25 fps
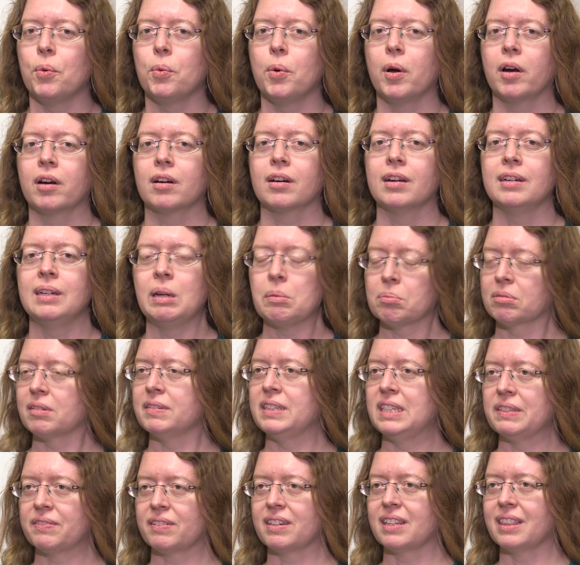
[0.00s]
where a number
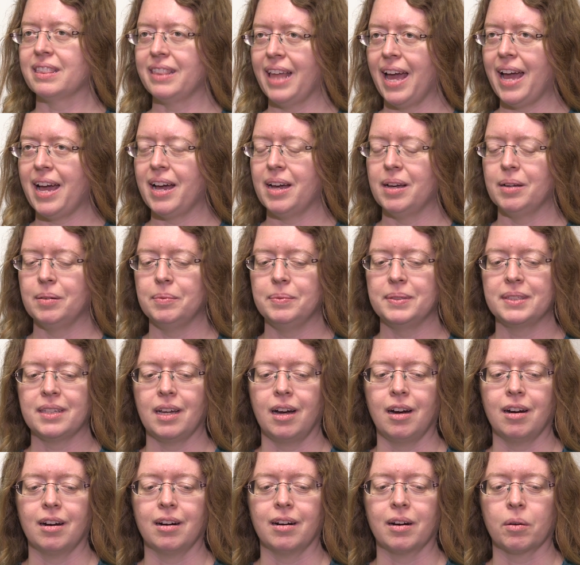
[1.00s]
of different labs
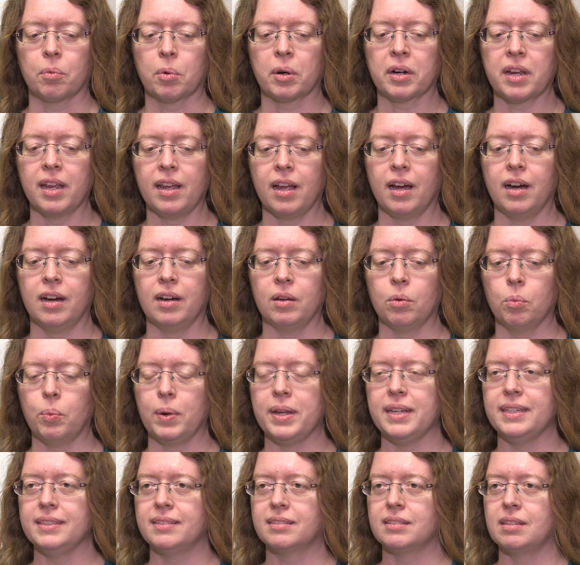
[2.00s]
are working on
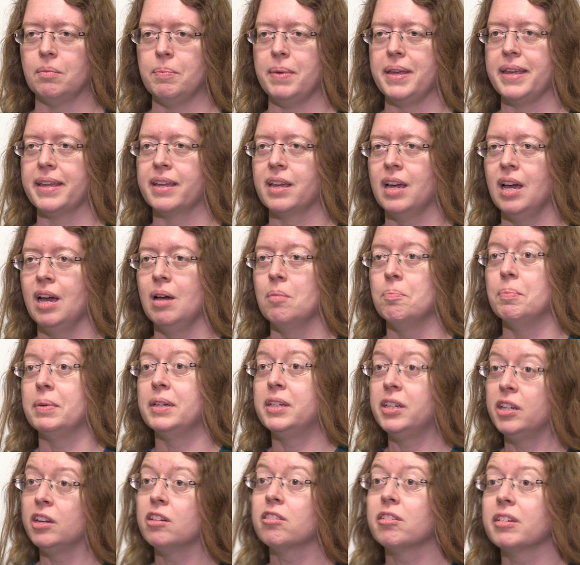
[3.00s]
ways to make
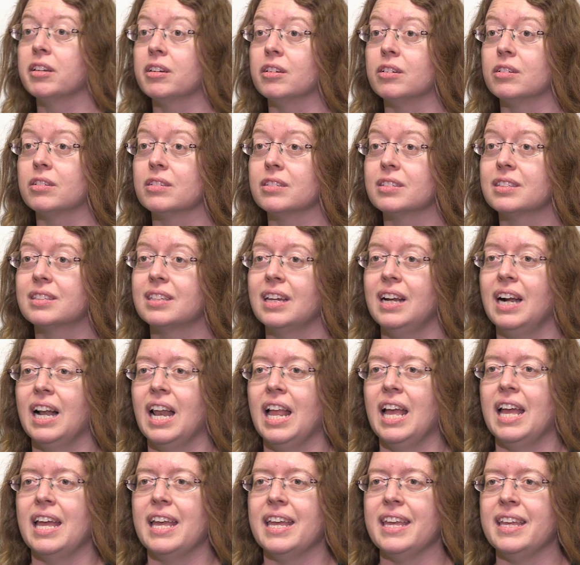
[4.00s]
materials
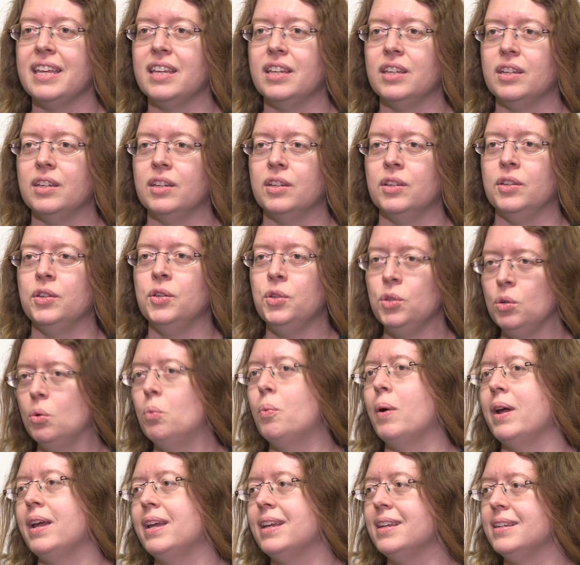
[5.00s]
in new
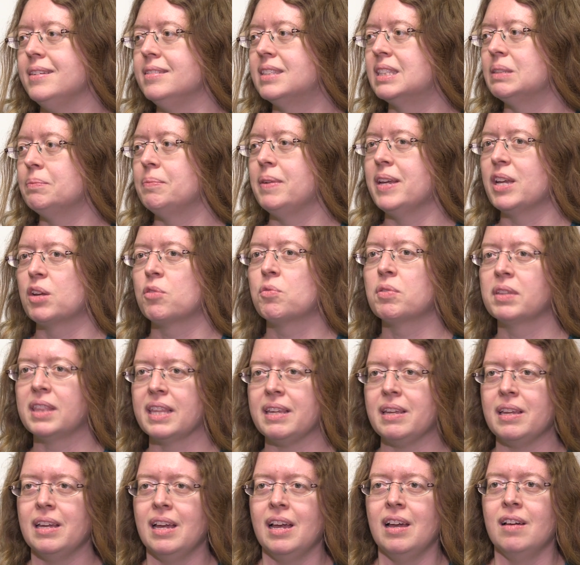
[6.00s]
ways that make
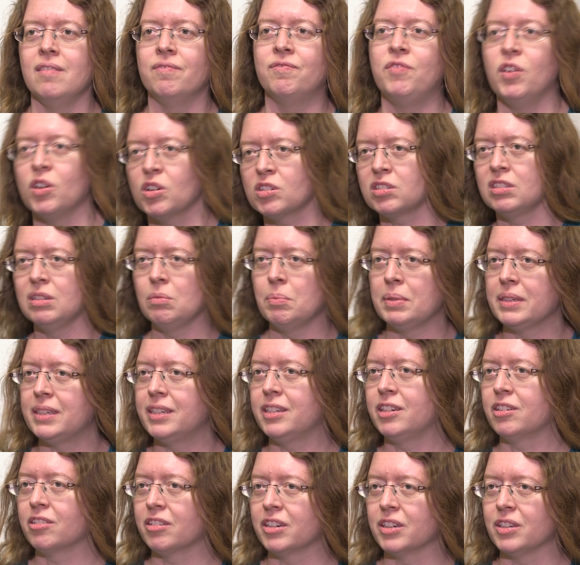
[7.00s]
really functional
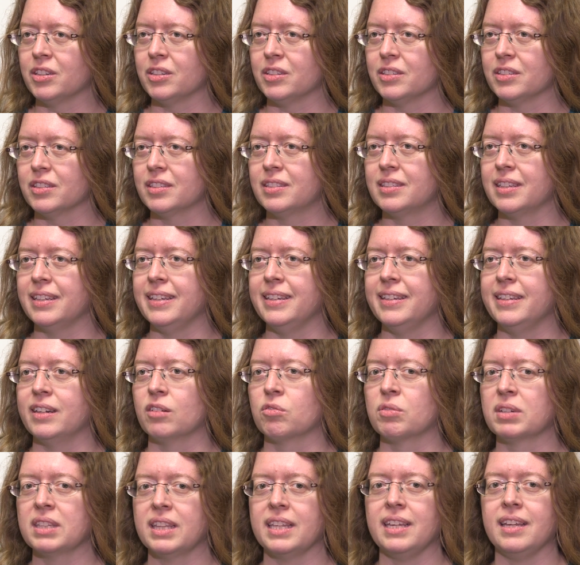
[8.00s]
materials in a
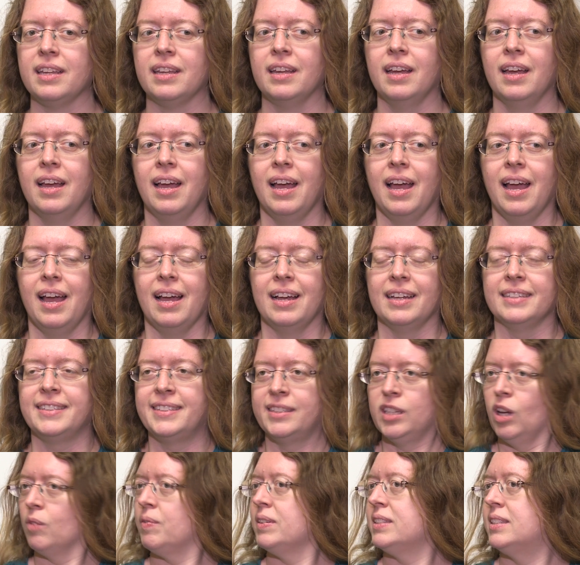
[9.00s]
really
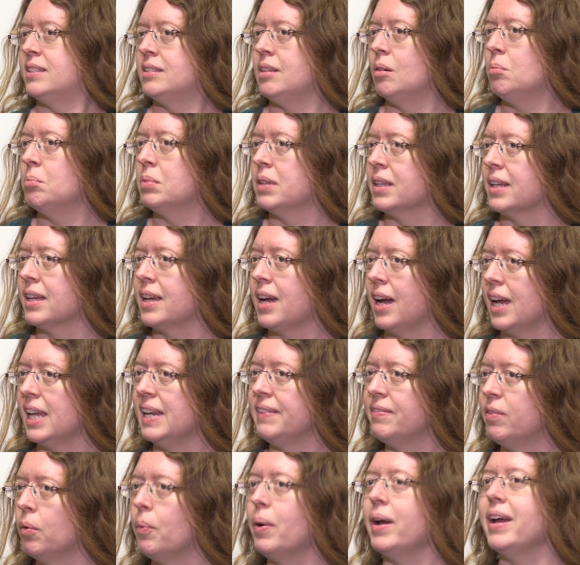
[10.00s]
self-assembling kind
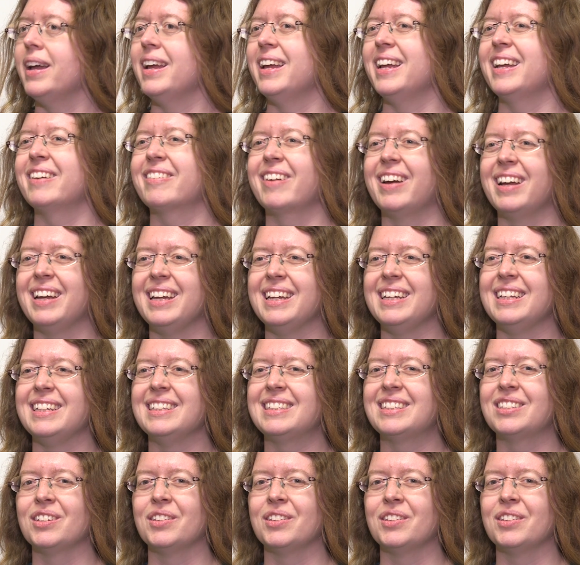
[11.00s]
of a way, right?